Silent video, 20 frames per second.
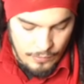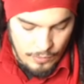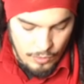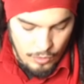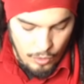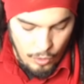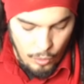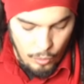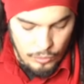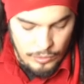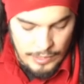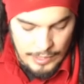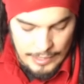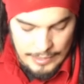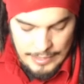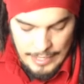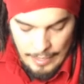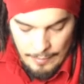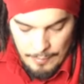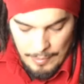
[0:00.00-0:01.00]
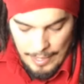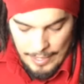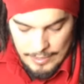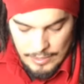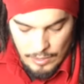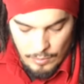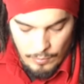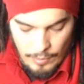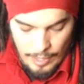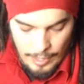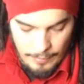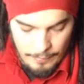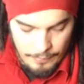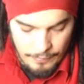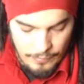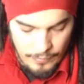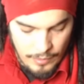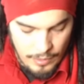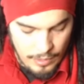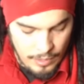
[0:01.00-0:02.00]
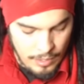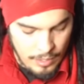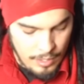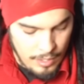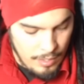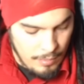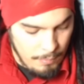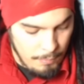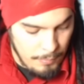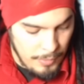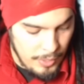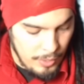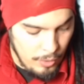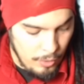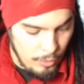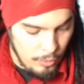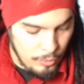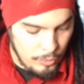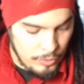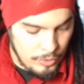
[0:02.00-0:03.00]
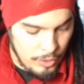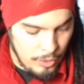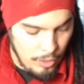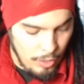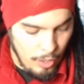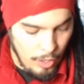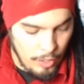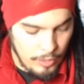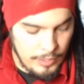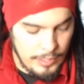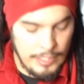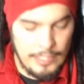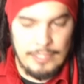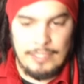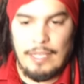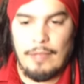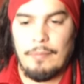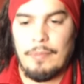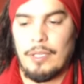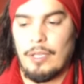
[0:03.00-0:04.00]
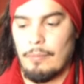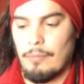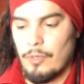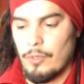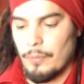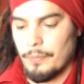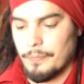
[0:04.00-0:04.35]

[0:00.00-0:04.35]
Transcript: Old things have passed away. Behold, all things have become new.